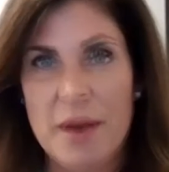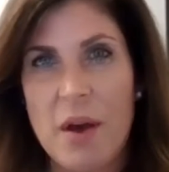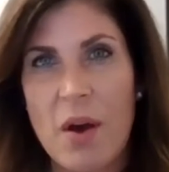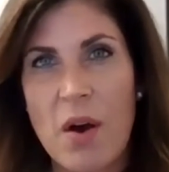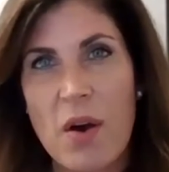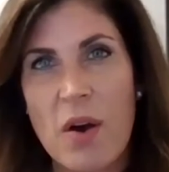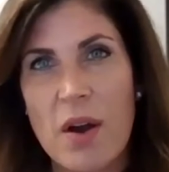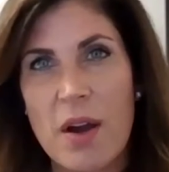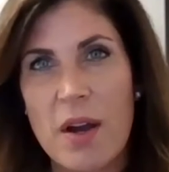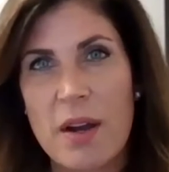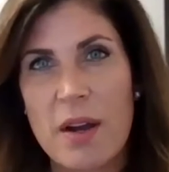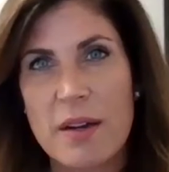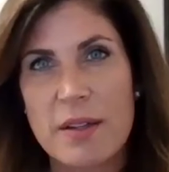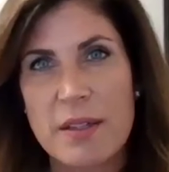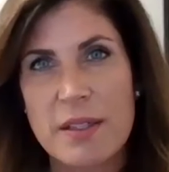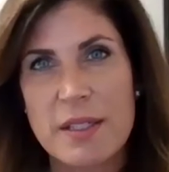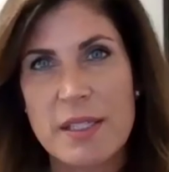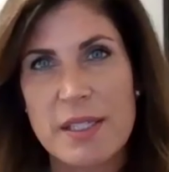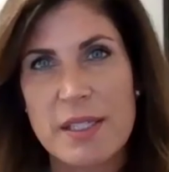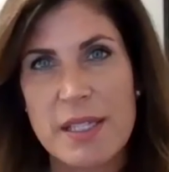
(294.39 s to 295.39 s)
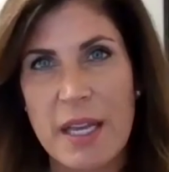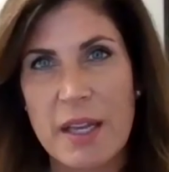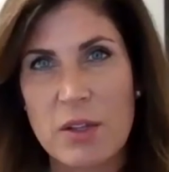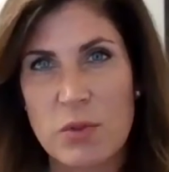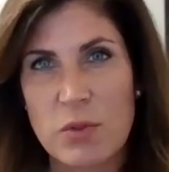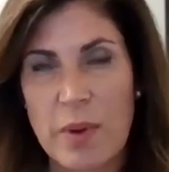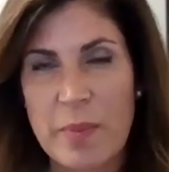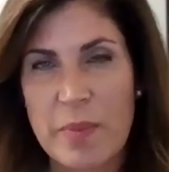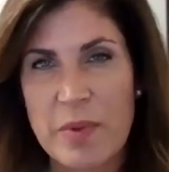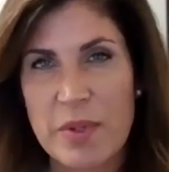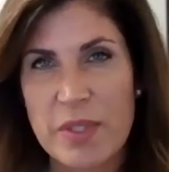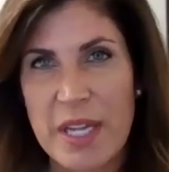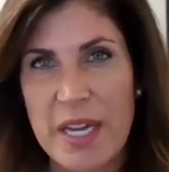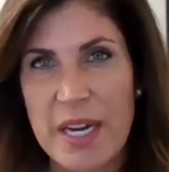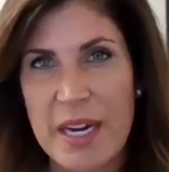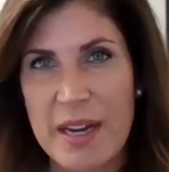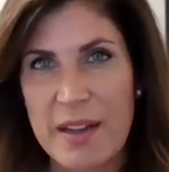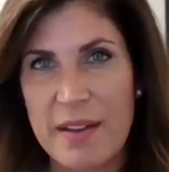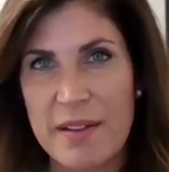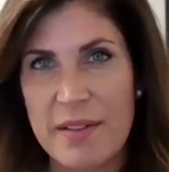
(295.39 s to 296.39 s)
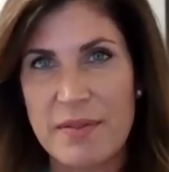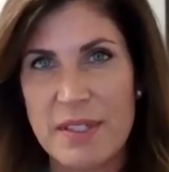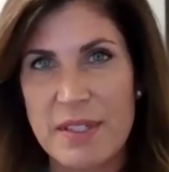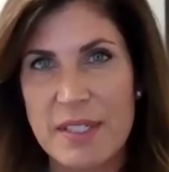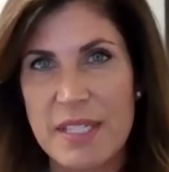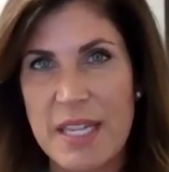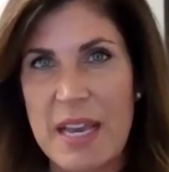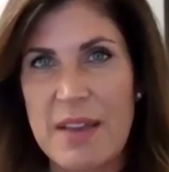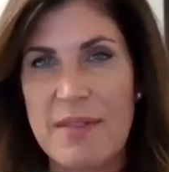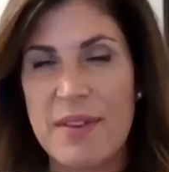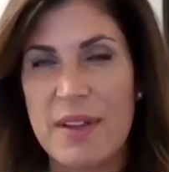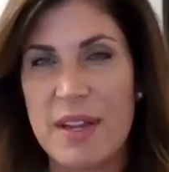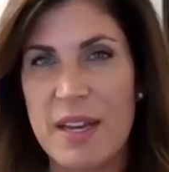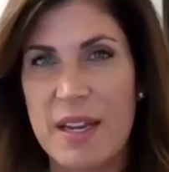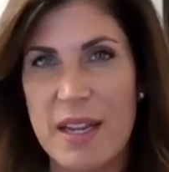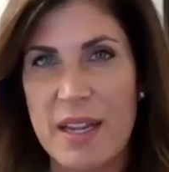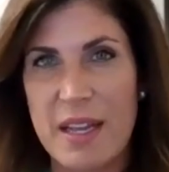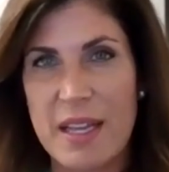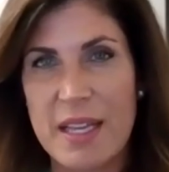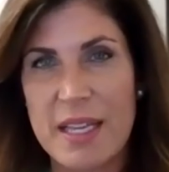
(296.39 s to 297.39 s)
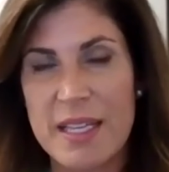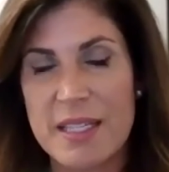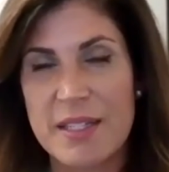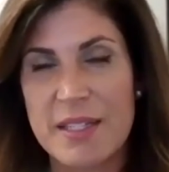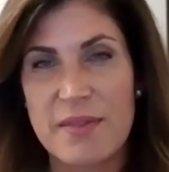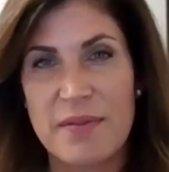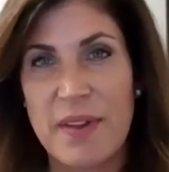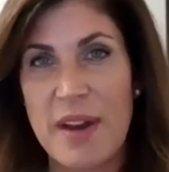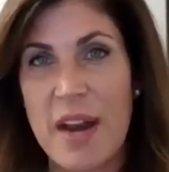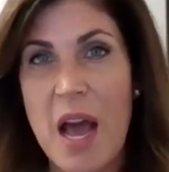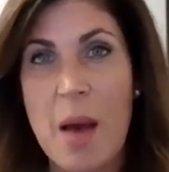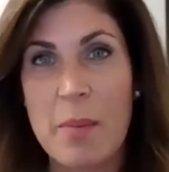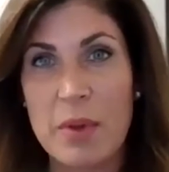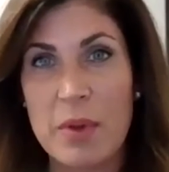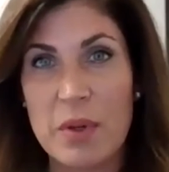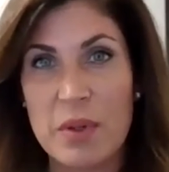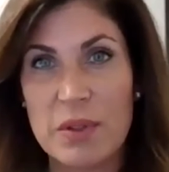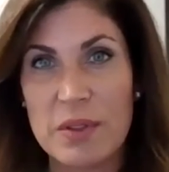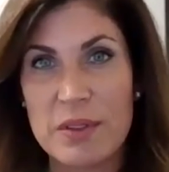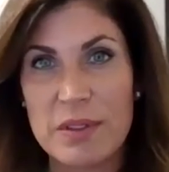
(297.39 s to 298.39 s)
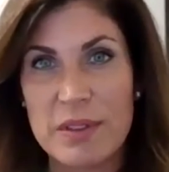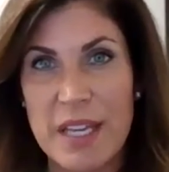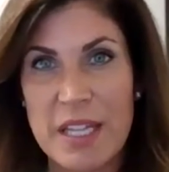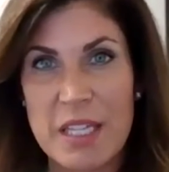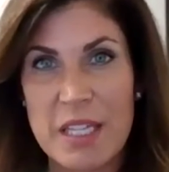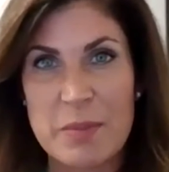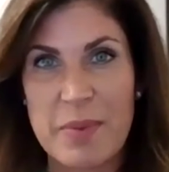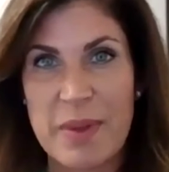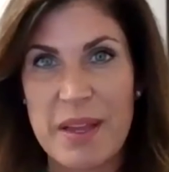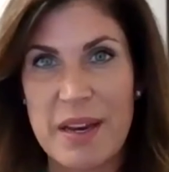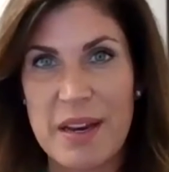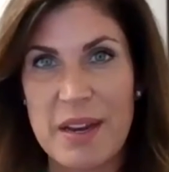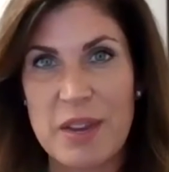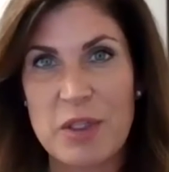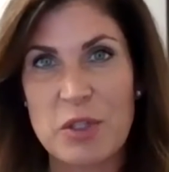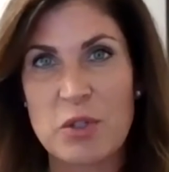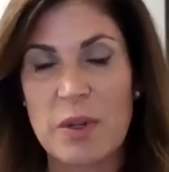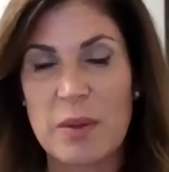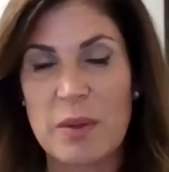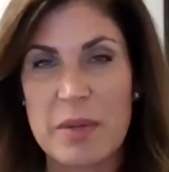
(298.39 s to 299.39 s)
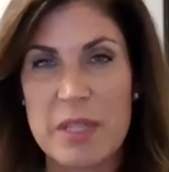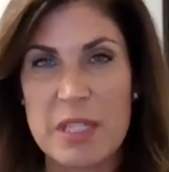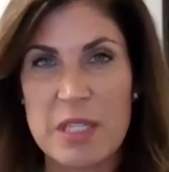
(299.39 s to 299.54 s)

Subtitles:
Our sales representative, David, is phenomenal. He's been extremely